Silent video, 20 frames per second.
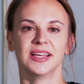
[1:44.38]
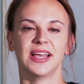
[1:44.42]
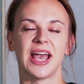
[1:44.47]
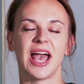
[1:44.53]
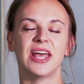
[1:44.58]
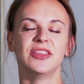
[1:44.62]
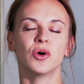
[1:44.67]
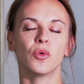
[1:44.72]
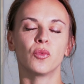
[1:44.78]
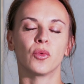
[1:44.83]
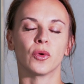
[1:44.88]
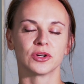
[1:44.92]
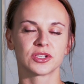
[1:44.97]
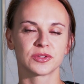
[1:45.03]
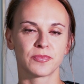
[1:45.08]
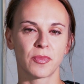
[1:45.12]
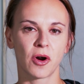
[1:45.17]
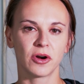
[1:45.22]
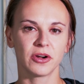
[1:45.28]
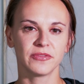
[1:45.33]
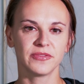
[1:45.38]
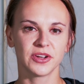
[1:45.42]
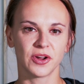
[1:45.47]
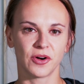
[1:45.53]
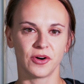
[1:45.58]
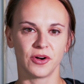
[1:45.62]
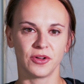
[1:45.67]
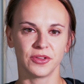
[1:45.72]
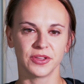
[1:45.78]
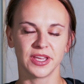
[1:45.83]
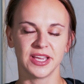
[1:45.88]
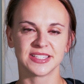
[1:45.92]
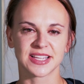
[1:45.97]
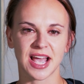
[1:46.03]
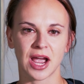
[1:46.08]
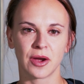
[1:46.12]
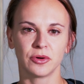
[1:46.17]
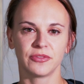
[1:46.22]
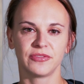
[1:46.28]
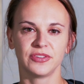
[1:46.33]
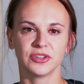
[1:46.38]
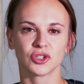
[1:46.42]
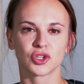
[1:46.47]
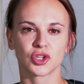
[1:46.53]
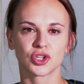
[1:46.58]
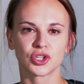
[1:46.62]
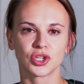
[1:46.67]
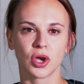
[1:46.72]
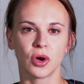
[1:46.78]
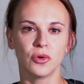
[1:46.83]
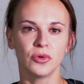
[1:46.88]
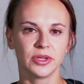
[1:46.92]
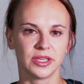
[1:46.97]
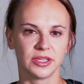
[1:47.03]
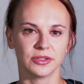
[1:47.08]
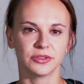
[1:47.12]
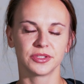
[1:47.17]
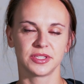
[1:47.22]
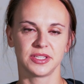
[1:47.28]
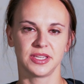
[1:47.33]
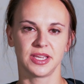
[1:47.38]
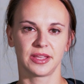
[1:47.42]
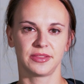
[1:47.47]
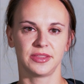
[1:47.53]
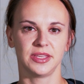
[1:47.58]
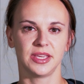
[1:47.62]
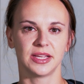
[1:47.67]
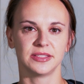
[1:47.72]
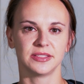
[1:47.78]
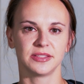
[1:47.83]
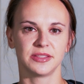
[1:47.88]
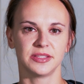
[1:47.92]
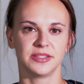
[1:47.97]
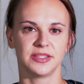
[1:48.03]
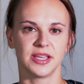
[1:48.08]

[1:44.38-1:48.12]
And the worst part of it all is I would feel so guilty at the end of the